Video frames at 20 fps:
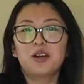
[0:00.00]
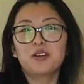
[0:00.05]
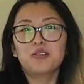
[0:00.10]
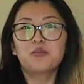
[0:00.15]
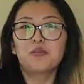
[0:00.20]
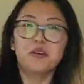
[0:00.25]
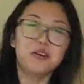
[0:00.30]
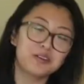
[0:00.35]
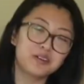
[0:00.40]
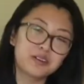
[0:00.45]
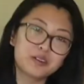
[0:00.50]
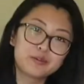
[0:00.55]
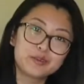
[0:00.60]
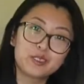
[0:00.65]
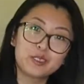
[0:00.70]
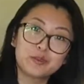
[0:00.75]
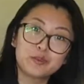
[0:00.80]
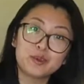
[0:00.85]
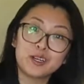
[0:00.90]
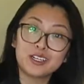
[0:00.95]
everyone, welcome
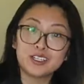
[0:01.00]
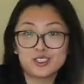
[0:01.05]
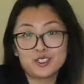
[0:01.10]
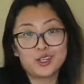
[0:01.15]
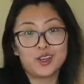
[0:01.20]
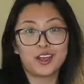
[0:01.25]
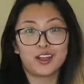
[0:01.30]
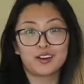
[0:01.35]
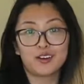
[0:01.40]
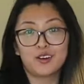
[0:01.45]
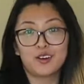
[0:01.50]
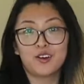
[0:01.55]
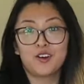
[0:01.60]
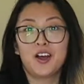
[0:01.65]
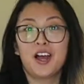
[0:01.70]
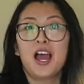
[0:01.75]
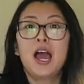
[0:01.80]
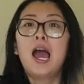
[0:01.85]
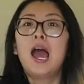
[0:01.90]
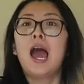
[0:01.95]
to my
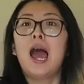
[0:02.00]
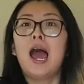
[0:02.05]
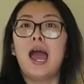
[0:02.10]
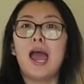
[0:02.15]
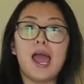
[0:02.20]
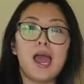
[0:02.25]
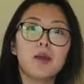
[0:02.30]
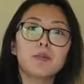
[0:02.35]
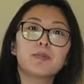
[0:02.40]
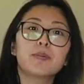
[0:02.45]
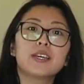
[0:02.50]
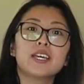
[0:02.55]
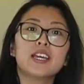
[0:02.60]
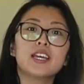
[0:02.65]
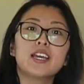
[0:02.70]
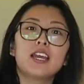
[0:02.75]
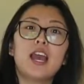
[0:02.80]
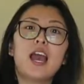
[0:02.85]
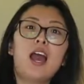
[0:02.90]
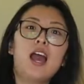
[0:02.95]
channel.
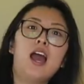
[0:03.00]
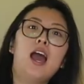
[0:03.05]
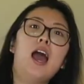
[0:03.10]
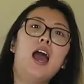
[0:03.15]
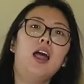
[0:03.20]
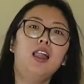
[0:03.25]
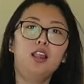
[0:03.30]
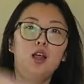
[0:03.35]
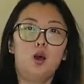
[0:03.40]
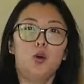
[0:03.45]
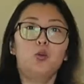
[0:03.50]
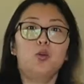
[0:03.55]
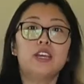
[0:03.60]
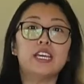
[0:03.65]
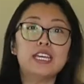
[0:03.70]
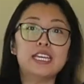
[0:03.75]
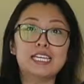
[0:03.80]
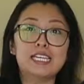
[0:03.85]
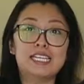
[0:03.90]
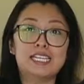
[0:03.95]
Happy
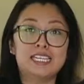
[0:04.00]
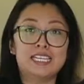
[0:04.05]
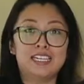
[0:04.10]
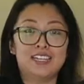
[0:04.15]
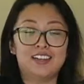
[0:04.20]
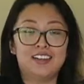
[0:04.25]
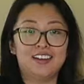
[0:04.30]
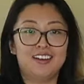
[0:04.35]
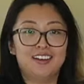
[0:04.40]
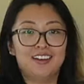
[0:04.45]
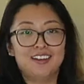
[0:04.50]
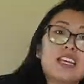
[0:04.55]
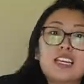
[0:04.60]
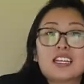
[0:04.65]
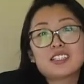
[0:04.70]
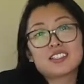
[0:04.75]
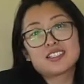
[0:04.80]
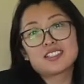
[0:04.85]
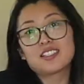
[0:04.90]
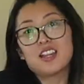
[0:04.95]
Halloween!
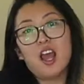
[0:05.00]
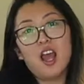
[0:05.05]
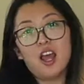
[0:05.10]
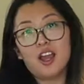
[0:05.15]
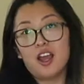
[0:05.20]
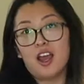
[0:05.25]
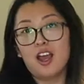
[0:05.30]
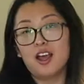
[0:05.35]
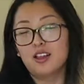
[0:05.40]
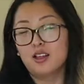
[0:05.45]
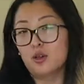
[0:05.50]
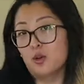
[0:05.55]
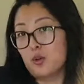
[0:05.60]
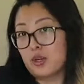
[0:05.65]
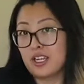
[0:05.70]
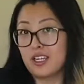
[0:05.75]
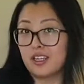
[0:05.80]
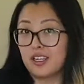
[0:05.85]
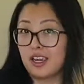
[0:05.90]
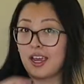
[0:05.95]
It's not
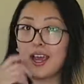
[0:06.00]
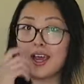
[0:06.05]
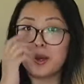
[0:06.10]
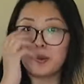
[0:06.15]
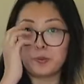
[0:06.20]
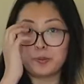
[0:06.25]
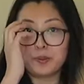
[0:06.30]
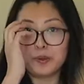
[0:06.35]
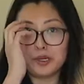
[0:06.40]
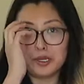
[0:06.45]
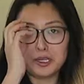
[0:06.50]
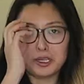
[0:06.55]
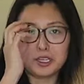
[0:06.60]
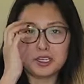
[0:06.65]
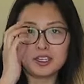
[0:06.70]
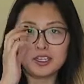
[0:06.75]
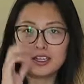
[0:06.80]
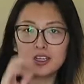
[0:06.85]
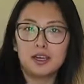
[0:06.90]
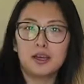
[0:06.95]
Halloween yet,
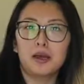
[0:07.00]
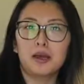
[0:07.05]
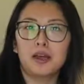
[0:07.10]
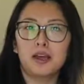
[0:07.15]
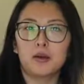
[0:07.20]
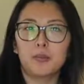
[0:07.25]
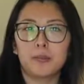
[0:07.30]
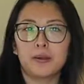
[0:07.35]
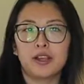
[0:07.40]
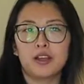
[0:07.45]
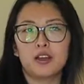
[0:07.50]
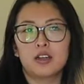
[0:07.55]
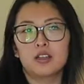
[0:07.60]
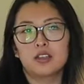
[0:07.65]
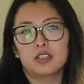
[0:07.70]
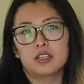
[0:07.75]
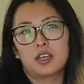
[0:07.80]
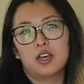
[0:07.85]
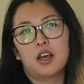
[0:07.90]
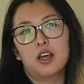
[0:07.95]
but
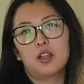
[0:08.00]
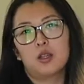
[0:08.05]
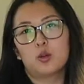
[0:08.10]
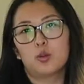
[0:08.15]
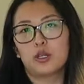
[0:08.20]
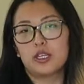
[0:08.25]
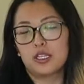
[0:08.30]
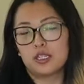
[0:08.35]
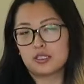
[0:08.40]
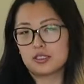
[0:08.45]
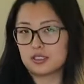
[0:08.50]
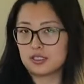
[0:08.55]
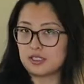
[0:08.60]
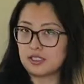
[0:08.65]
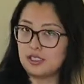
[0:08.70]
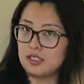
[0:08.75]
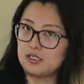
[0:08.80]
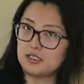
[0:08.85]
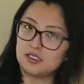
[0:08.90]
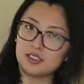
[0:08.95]
apparently Halloween is a
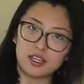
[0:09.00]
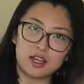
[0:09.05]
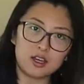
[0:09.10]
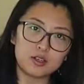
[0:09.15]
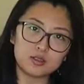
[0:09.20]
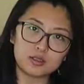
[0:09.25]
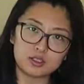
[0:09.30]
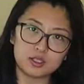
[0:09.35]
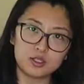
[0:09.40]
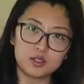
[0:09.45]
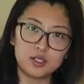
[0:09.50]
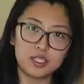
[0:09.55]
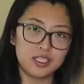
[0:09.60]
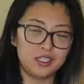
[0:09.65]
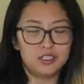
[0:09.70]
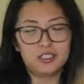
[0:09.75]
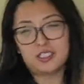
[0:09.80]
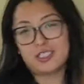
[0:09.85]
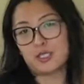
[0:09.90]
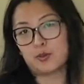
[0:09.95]
season now, so it
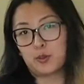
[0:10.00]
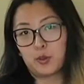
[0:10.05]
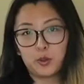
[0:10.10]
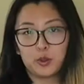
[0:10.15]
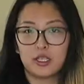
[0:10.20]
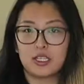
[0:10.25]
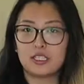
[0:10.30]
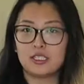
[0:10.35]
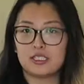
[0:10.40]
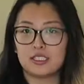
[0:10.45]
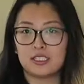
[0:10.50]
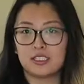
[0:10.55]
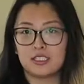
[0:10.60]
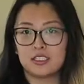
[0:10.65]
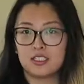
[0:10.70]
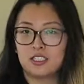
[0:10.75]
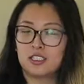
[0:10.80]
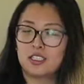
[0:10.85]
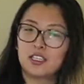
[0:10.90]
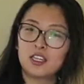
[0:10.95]
is spooky
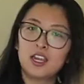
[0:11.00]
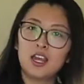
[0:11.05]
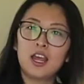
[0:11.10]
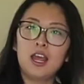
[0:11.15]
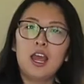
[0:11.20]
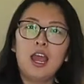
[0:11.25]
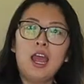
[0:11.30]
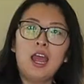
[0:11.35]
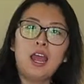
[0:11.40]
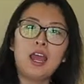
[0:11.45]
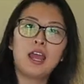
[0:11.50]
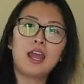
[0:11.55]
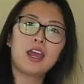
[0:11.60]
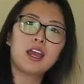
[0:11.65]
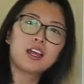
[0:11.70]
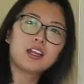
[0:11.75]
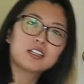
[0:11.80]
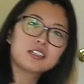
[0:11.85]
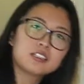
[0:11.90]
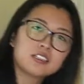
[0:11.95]
season,
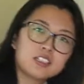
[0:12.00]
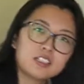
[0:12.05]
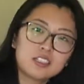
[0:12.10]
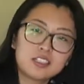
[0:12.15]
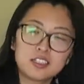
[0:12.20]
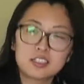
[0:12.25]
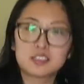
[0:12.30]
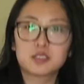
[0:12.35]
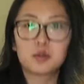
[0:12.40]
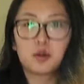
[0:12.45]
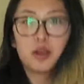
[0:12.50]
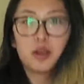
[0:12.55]
and that's